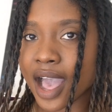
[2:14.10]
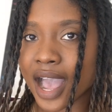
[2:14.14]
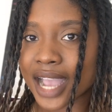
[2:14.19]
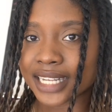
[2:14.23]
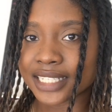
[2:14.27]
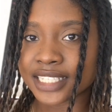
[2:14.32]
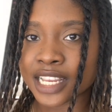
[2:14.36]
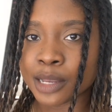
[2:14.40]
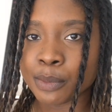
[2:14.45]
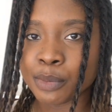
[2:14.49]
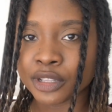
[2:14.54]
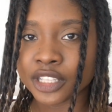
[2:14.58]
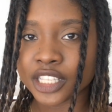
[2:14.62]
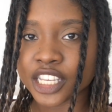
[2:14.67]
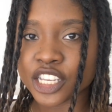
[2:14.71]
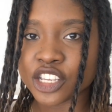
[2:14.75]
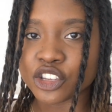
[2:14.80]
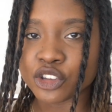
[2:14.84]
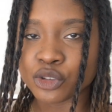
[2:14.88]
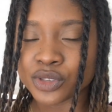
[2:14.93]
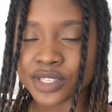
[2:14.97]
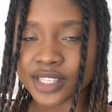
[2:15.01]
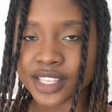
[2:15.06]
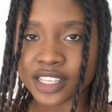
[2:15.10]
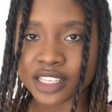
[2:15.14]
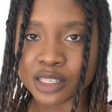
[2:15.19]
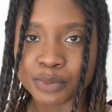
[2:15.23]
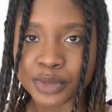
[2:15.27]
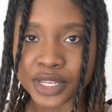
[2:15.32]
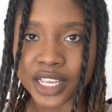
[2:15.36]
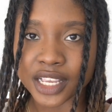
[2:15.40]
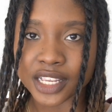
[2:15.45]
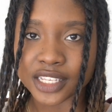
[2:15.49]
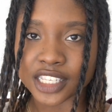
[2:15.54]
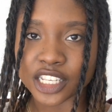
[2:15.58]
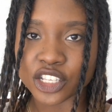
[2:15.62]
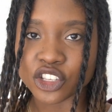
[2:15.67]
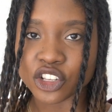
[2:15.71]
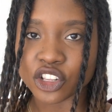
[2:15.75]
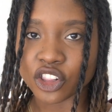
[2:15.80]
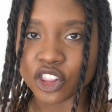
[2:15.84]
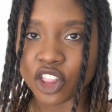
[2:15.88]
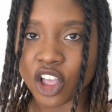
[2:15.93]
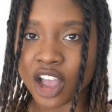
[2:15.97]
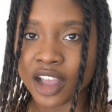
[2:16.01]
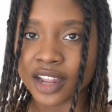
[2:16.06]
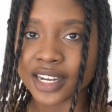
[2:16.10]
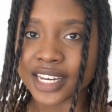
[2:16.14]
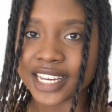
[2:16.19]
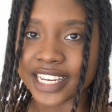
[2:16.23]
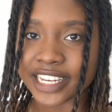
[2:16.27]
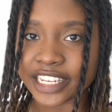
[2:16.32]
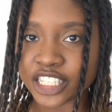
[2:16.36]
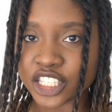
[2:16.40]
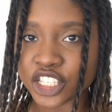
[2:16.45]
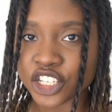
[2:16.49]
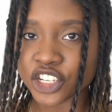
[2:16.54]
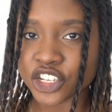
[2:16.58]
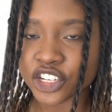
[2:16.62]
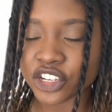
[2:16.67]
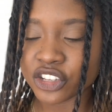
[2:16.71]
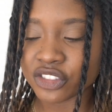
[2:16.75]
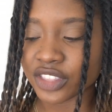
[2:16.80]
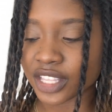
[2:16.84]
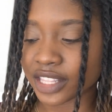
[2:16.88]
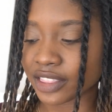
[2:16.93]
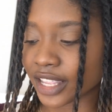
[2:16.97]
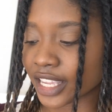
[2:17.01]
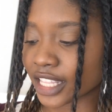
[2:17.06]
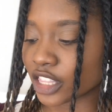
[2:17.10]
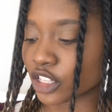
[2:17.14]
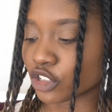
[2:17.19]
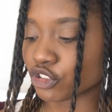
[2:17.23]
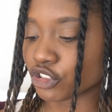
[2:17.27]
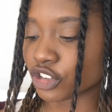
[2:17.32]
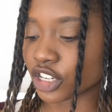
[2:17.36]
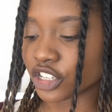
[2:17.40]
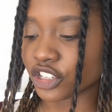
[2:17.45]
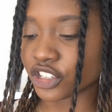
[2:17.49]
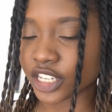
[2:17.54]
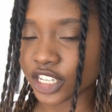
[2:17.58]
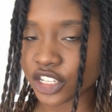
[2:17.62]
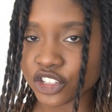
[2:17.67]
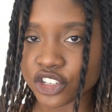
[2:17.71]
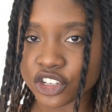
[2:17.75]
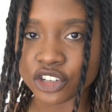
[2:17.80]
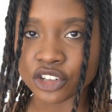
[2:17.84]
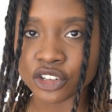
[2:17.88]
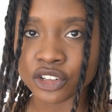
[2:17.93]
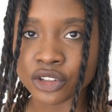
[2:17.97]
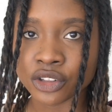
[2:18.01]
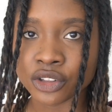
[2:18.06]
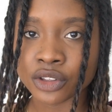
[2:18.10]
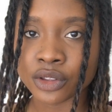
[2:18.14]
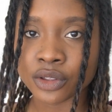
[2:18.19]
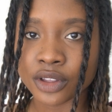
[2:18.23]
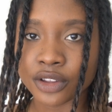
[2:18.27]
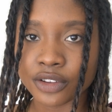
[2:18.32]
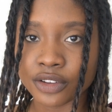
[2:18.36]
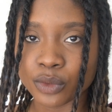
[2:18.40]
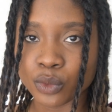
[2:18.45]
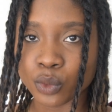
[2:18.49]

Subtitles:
I typically use this because it's a lot easier than like the traditional